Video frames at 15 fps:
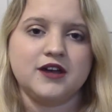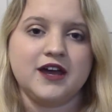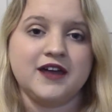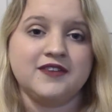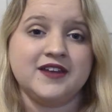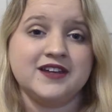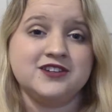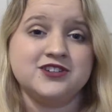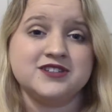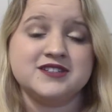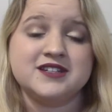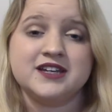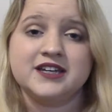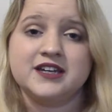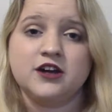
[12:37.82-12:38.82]
and they just
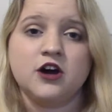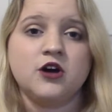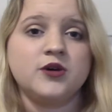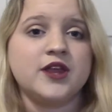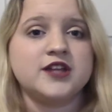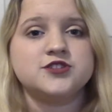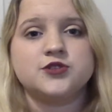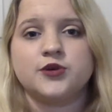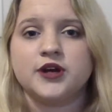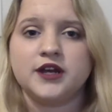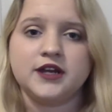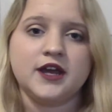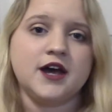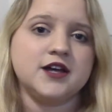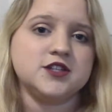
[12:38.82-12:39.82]
say, oh, that's
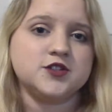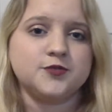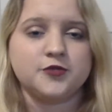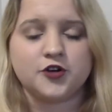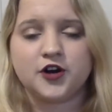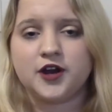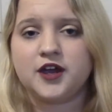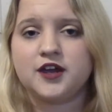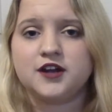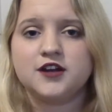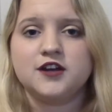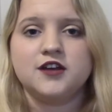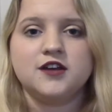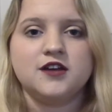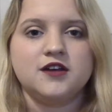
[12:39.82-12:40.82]
great, yeah, it's great.
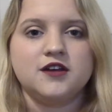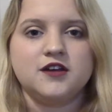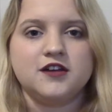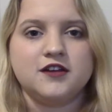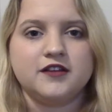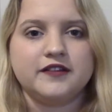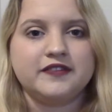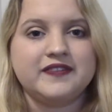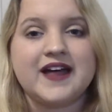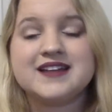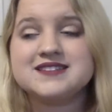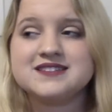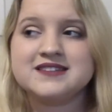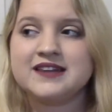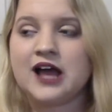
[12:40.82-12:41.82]

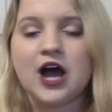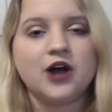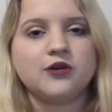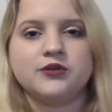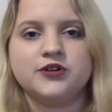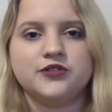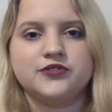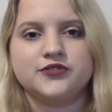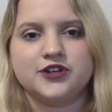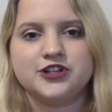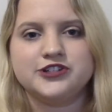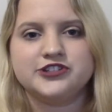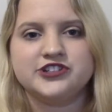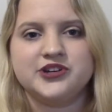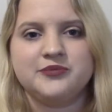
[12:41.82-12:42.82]
That's not real
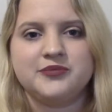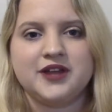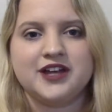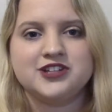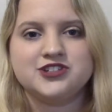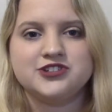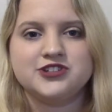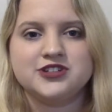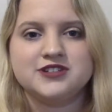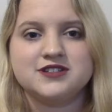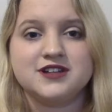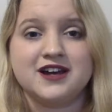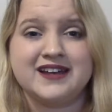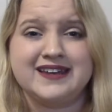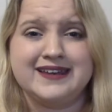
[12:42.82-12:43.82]
friendship. That's
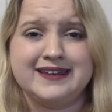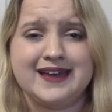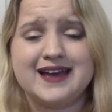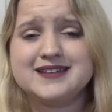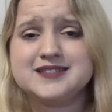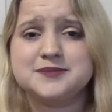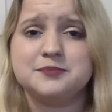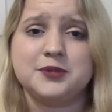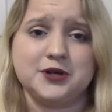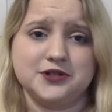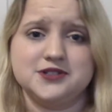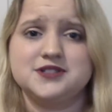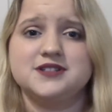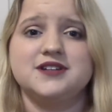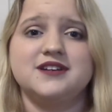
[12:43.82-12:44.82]
just a yes
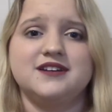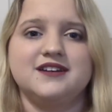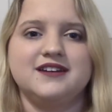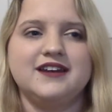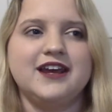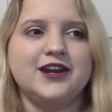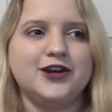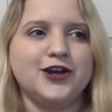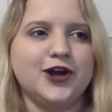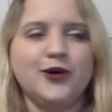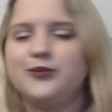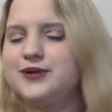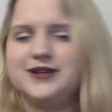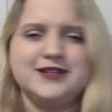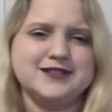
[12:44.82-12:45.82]
person. And no
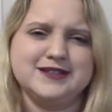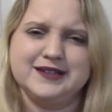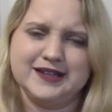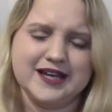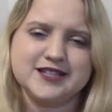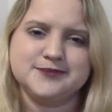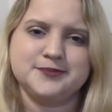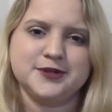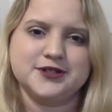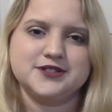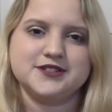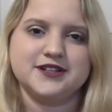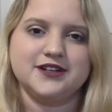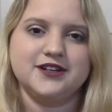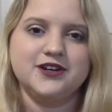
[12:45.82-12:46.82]
one needs a yes
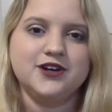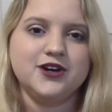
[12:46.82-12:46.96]
person.